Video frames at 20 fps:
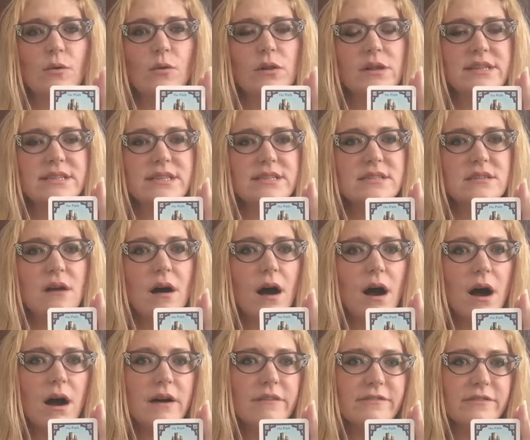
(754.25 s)
well, it doesn't
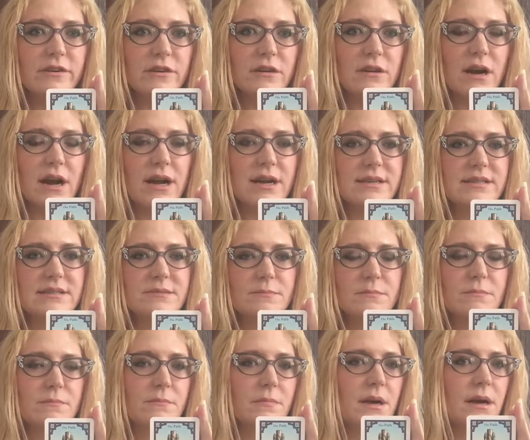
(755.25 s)
offer as
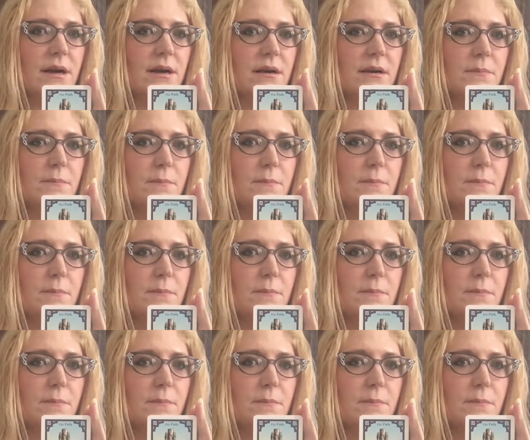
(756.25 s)
uh,